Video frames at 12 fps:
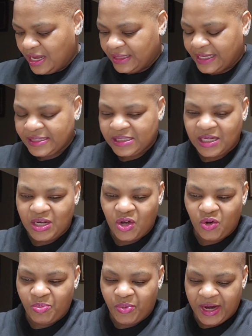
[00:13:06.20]
That's a
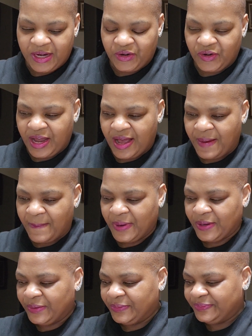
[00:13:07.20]
no-brainer
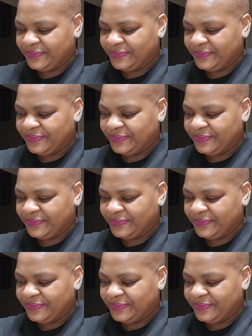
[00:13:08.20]
combo.